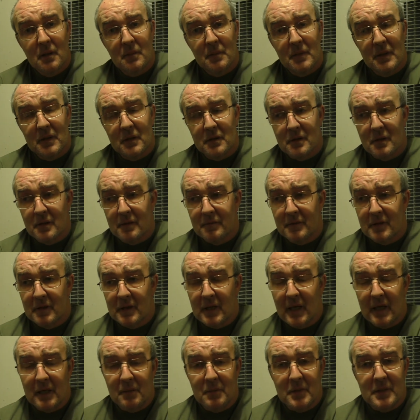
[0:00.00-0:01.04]
because of the
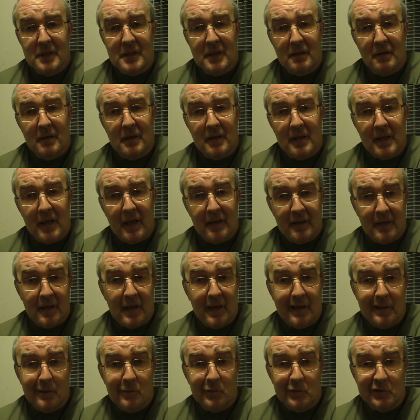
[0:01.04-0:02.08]
kind of material they are. The
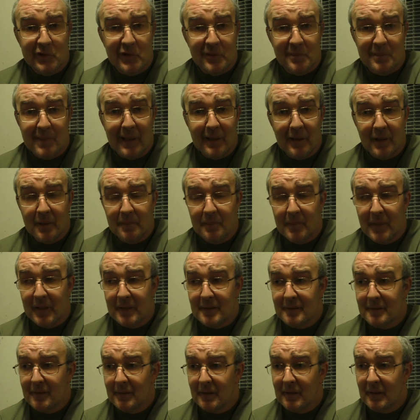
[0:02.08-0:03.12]
iron will just melt them,
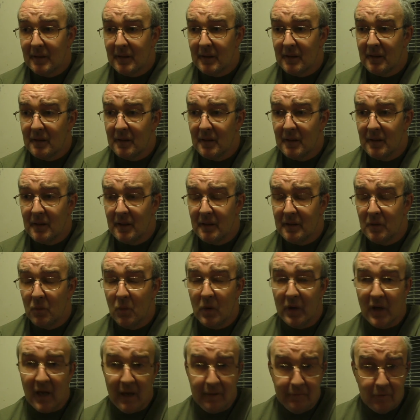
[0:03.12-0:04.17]
basically. The
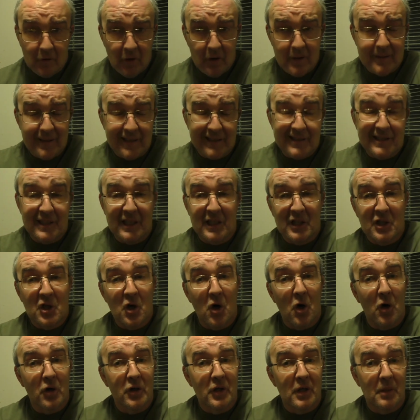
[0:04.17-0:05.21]
one I've got is actually
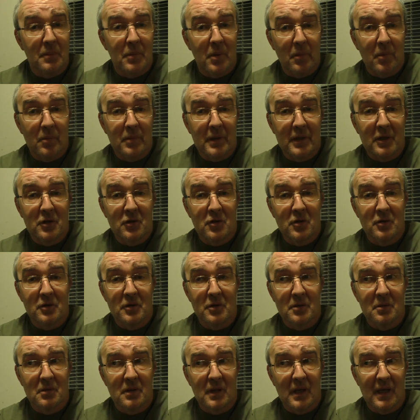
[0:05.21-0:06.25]
cotton. You probably could
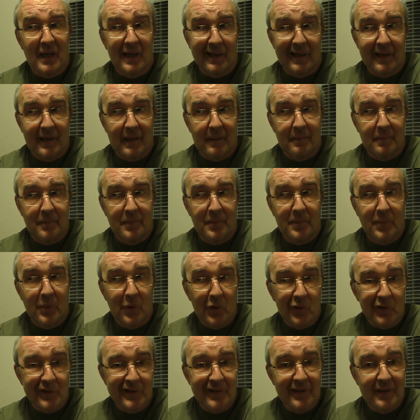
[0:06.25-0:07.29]
iron it,
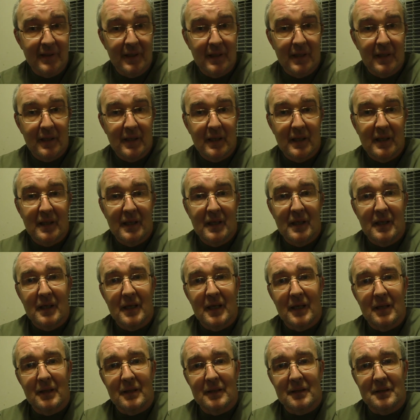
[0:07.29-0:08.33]
but
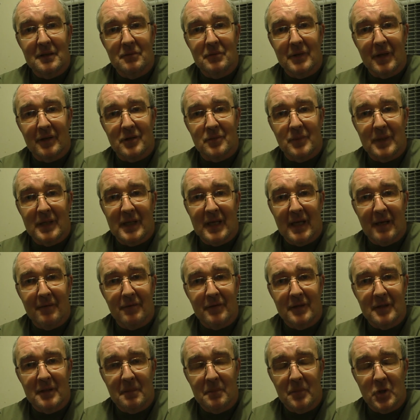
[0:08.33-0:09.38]
you would have to be
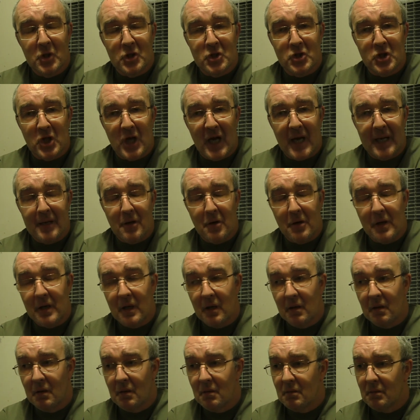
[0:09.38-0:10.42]
careful you didn't put a shine on it.
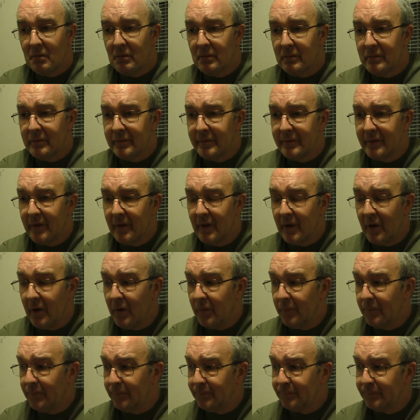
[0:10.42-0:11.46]
So,